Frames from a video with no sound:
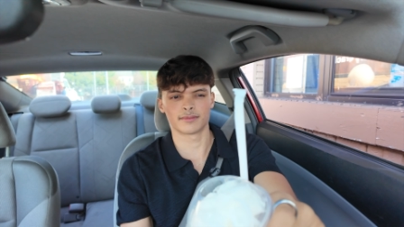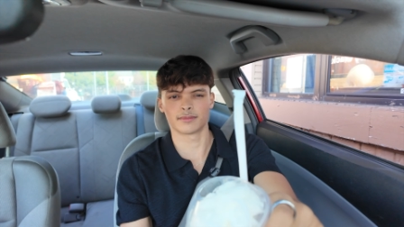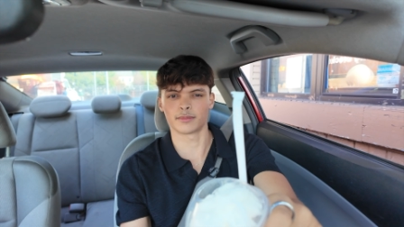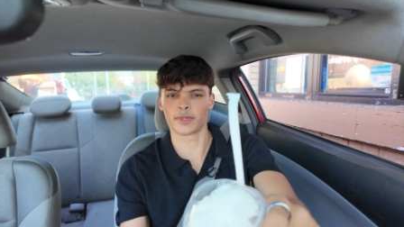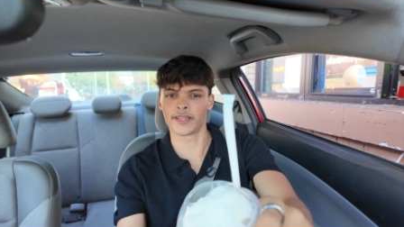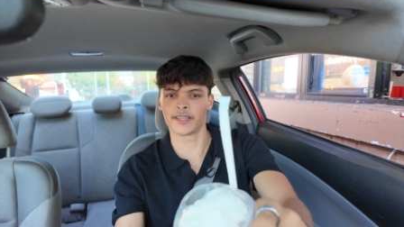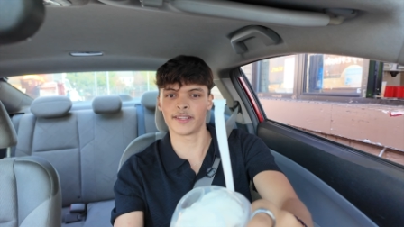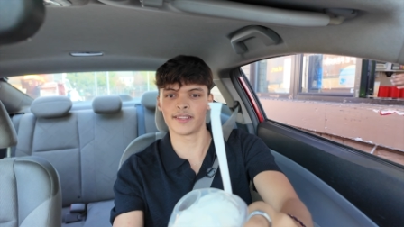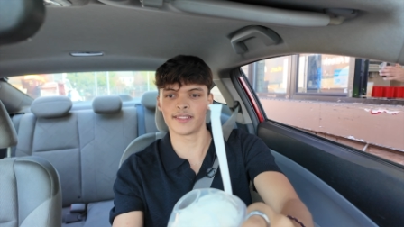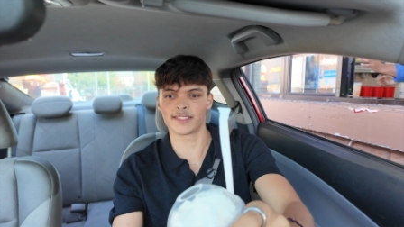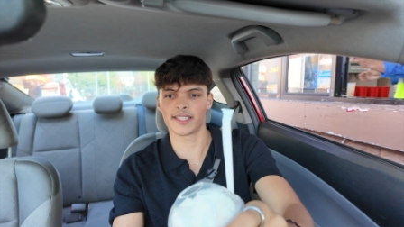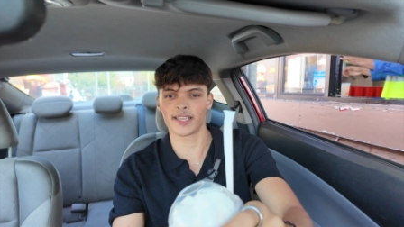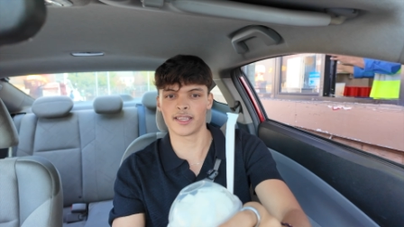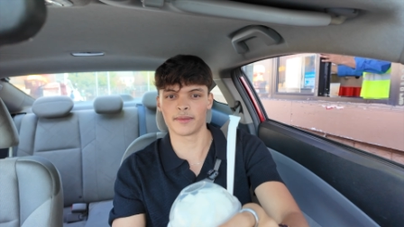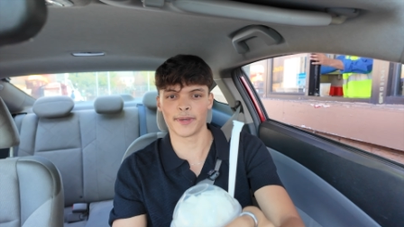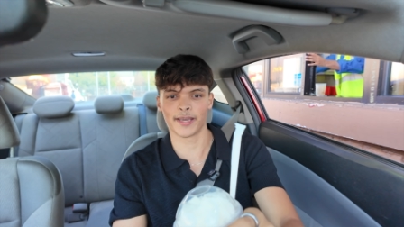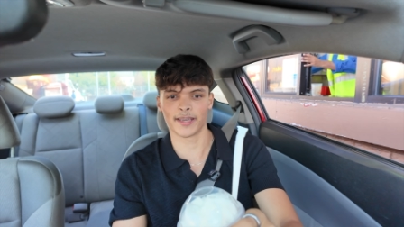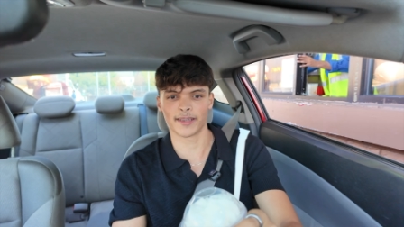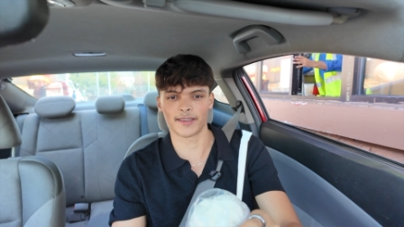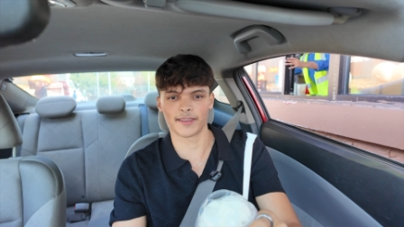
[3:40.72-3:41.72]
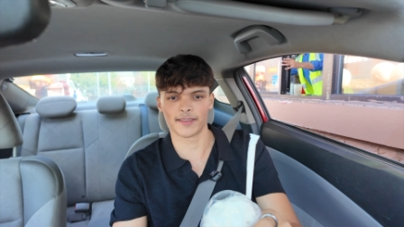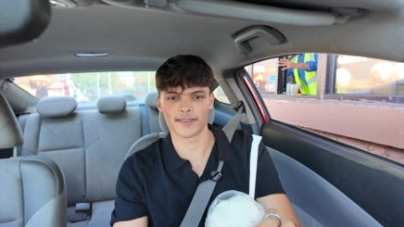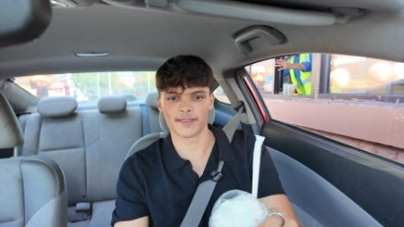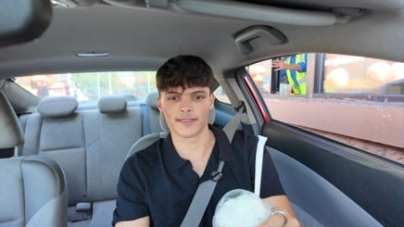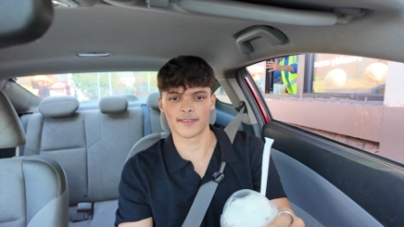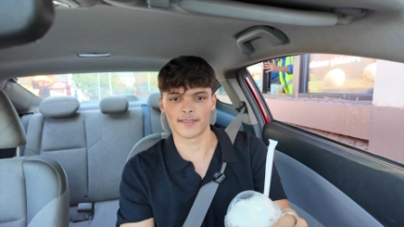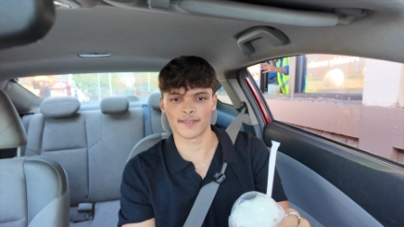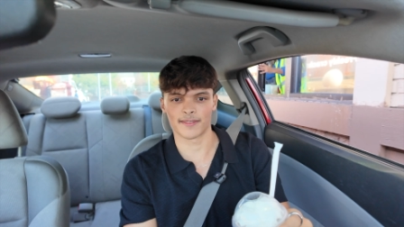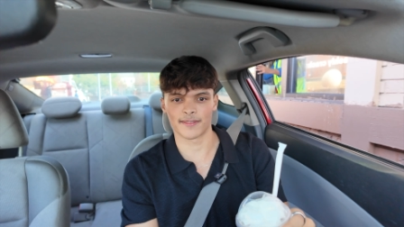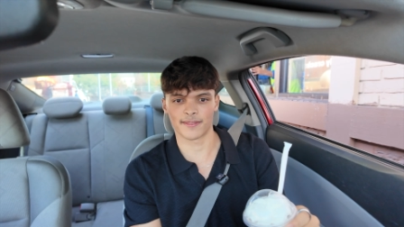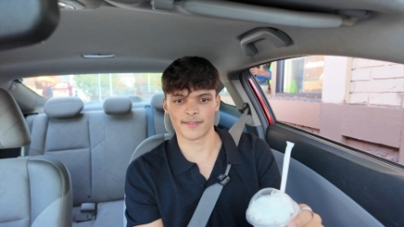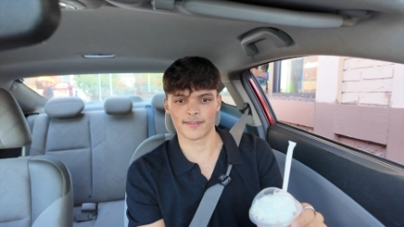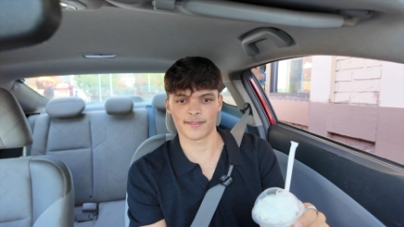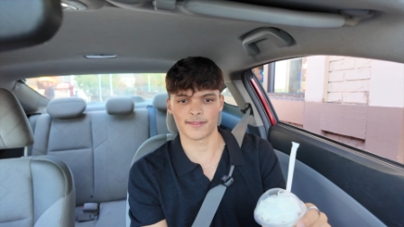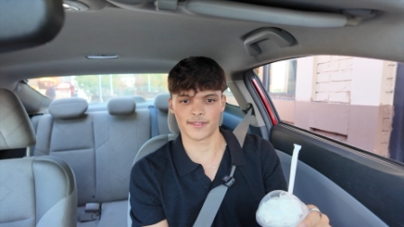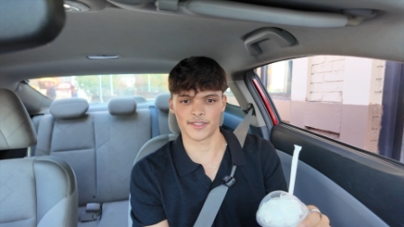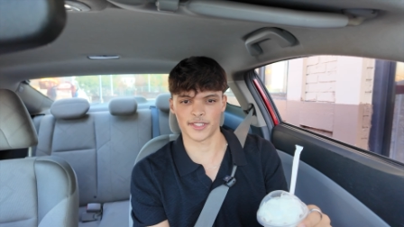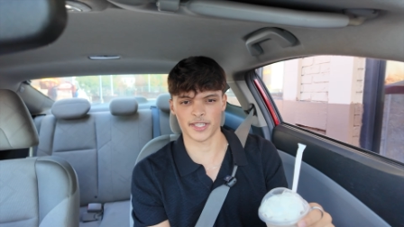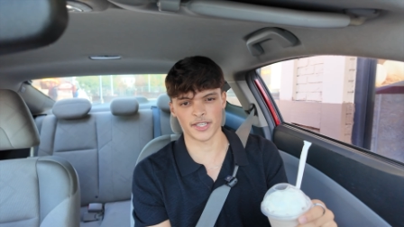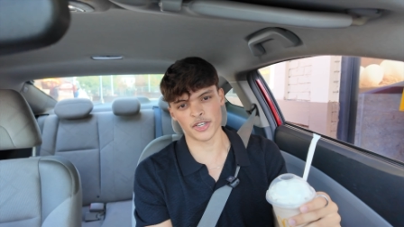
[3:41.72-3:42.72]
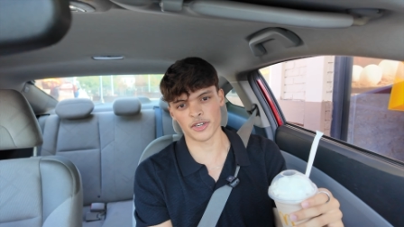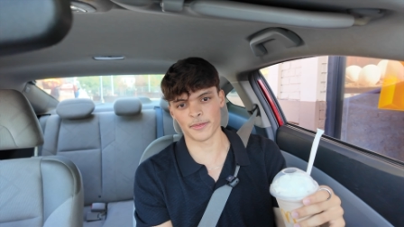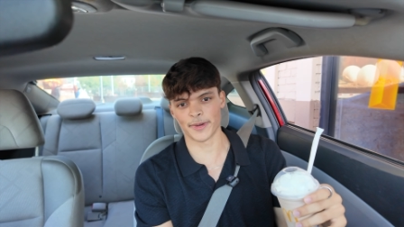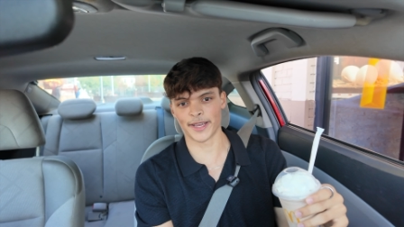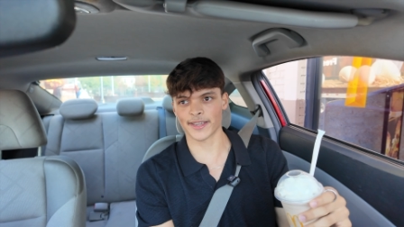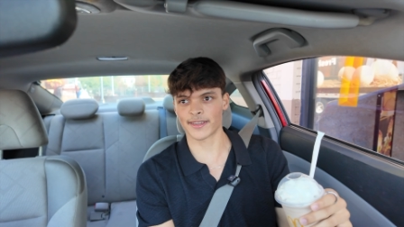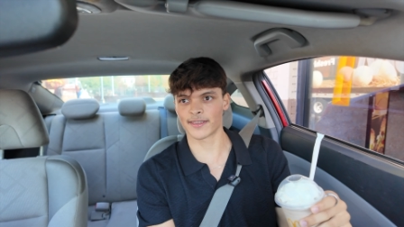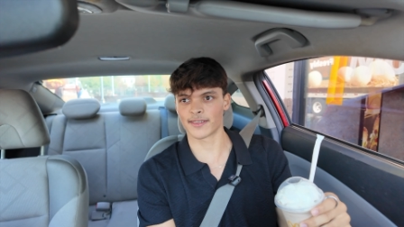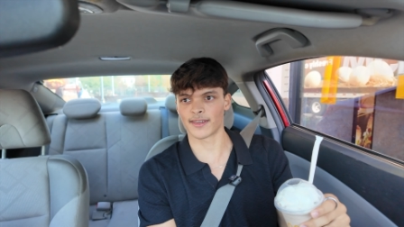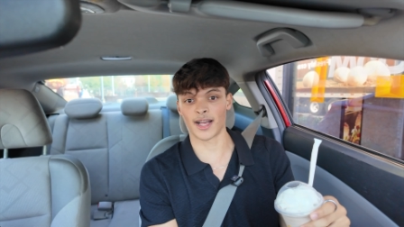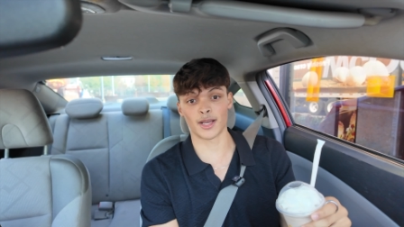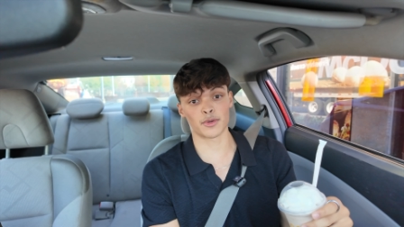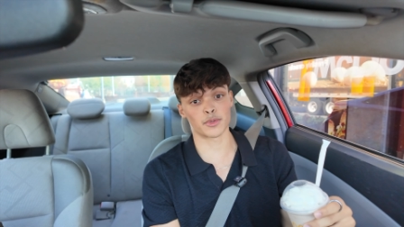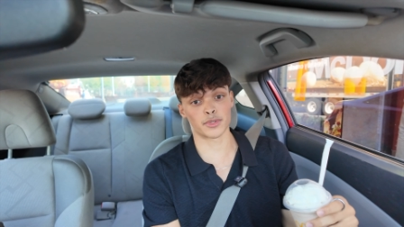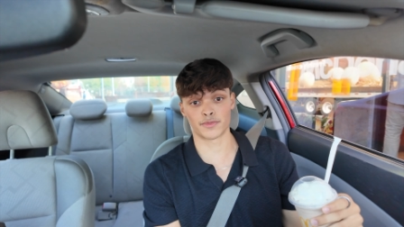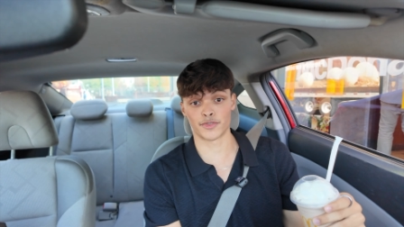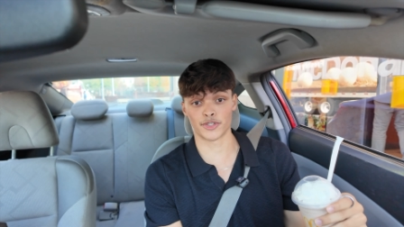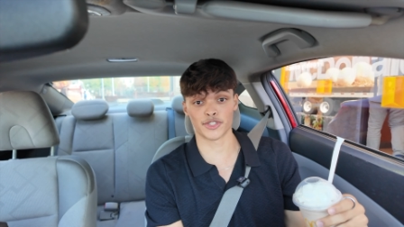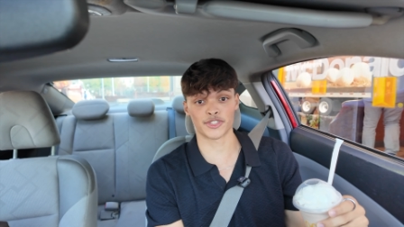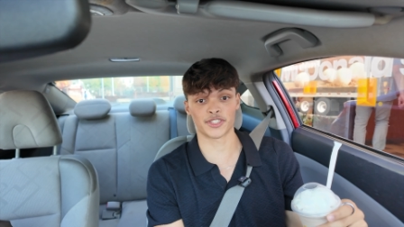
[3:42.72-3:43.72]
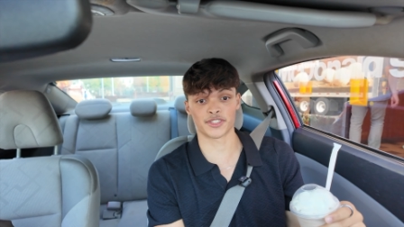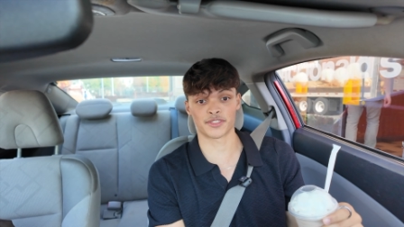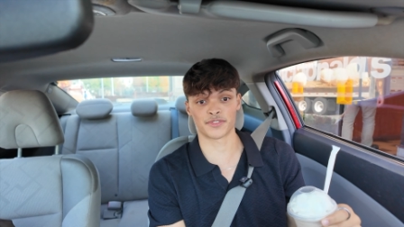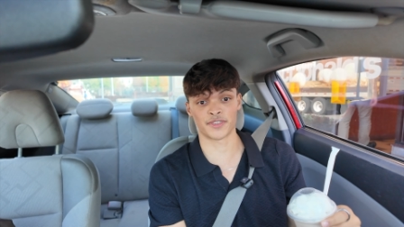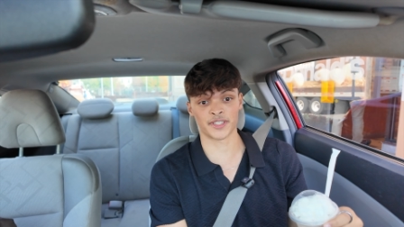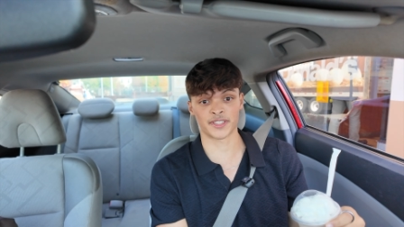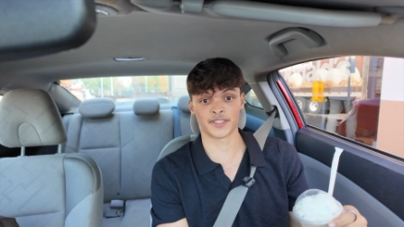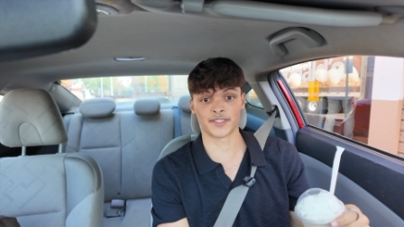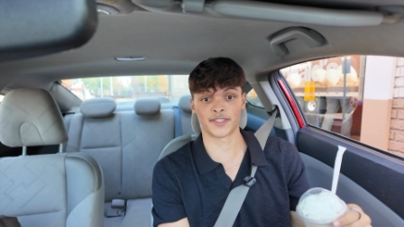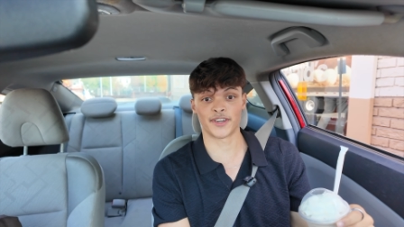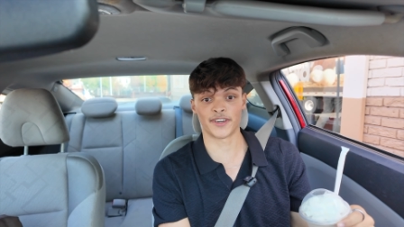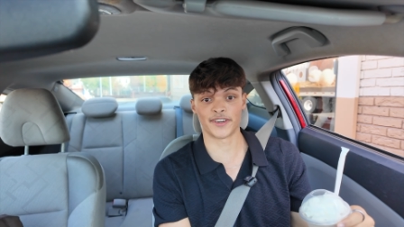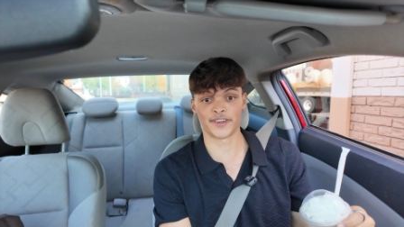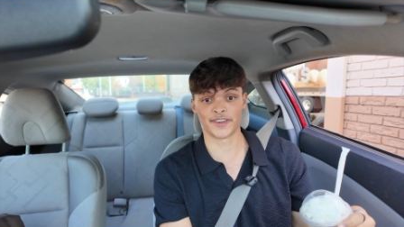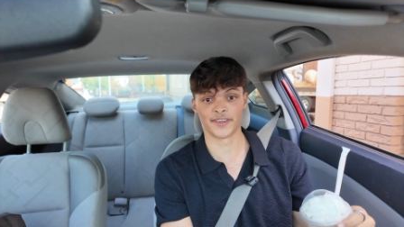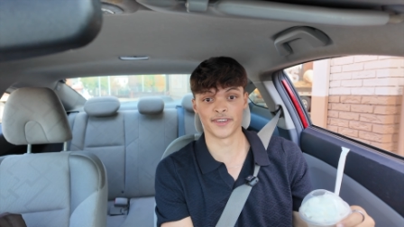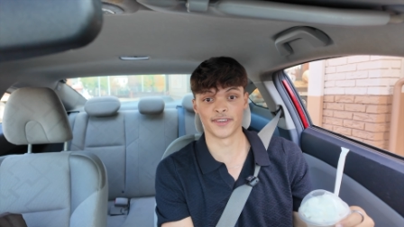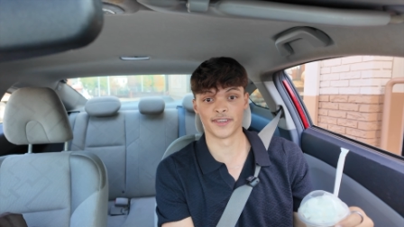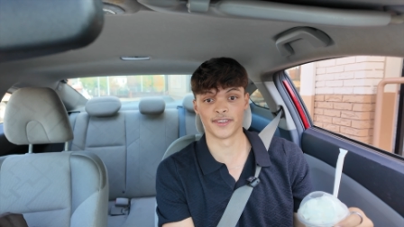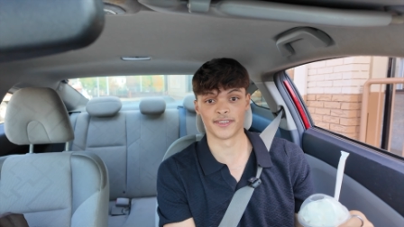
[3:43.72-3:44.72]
Why didn't you say it back? Should I go back? I'll reverse this fucking car.